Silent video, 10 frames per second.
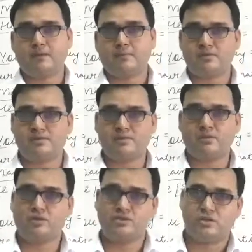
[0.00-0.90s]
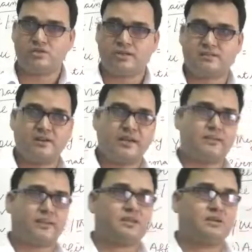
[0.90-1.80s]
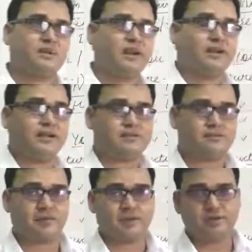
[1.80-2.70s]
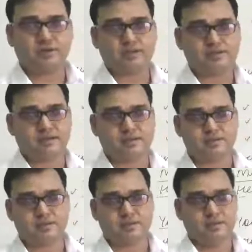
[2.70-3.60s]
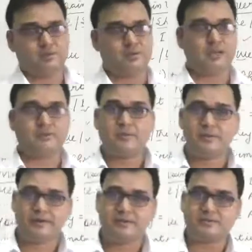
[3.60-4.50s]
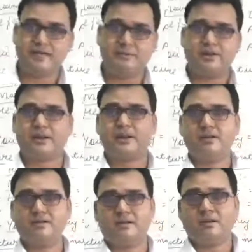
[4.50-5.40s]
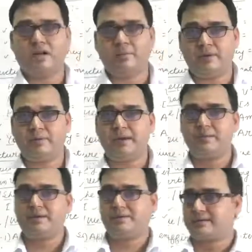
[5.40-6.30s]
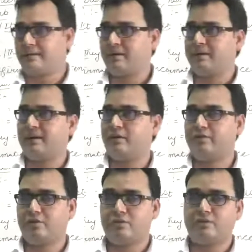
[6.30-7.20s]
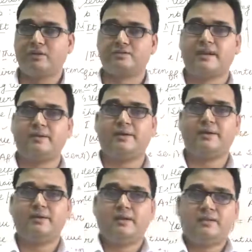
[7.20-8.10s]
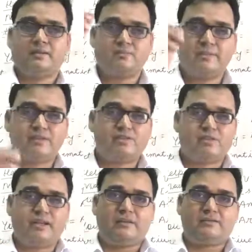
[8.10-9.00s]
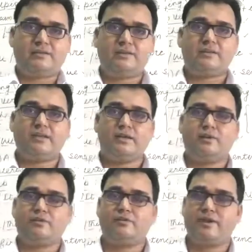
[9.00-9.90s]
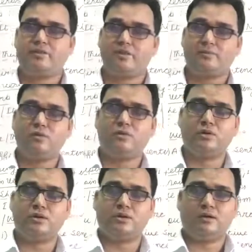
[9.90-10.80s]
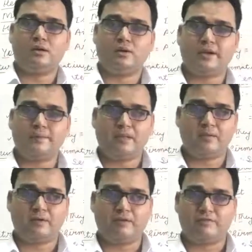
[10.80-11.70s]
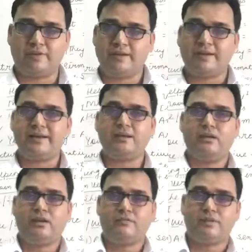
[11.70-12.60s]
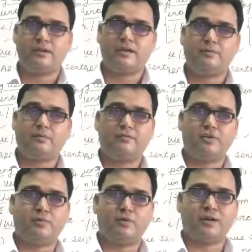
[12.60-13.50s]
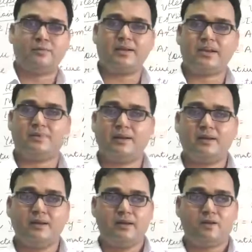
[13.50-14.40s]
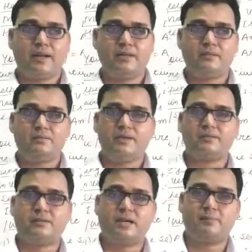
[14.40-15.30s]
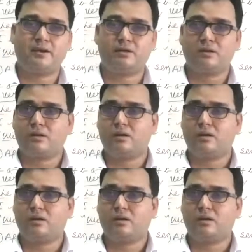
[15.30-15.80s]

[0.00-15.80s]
present continuous tense. We'll have the example in our next video, next class. But I'm repeating the statement again. I'm repeating my statement again of your homework assignment. Just mention everything in your FAIR notebook. Okay, fairly, with the help of your blue and black pen, write the main statement or